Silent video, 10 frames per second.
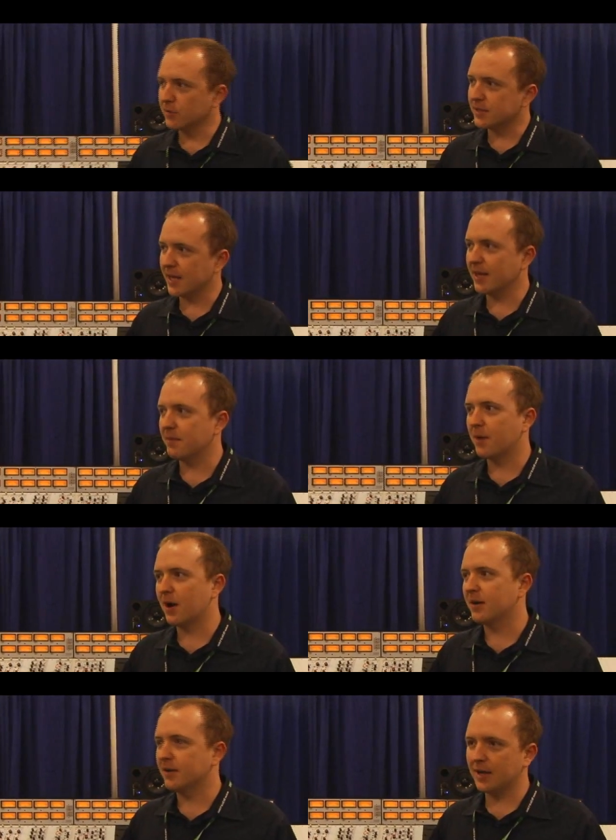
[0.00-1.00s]
say they
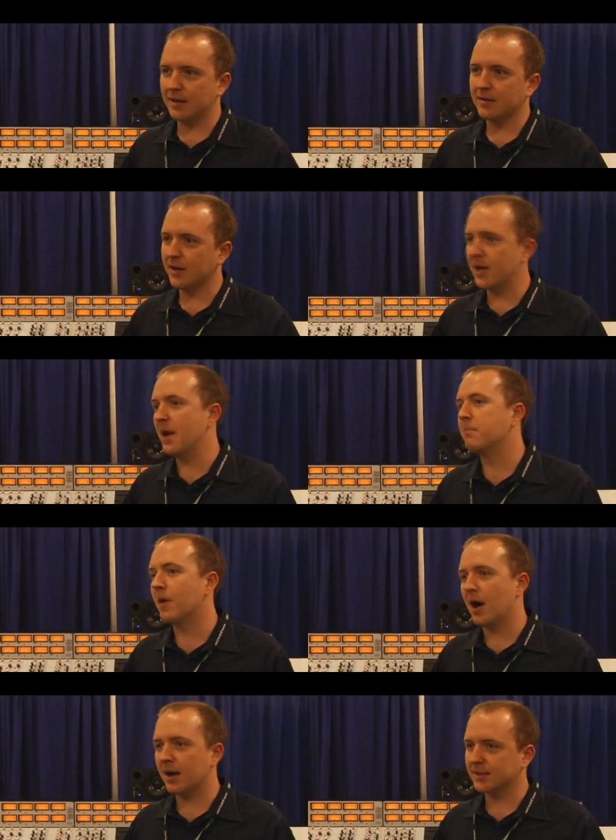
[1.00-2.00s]
bought an
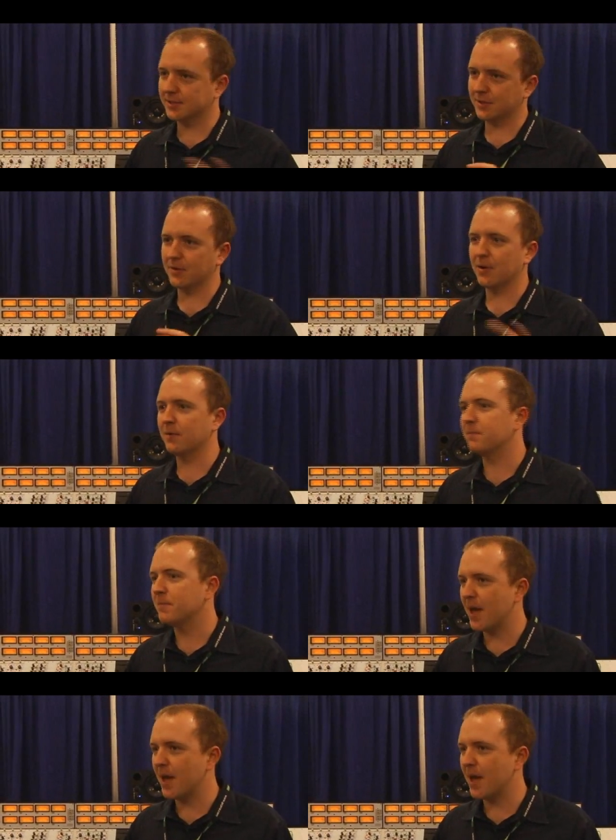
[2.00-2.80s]
M box or a